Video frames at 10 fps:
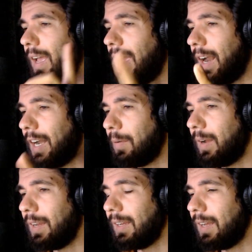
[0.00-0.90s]

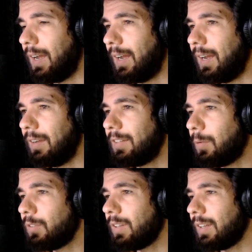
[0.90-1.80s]
Anyway, there
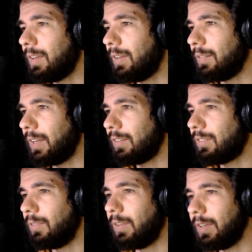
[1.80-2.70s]
was a
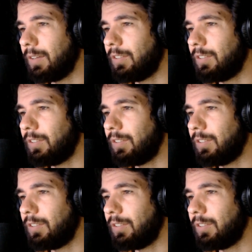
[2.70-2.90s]
lassie there.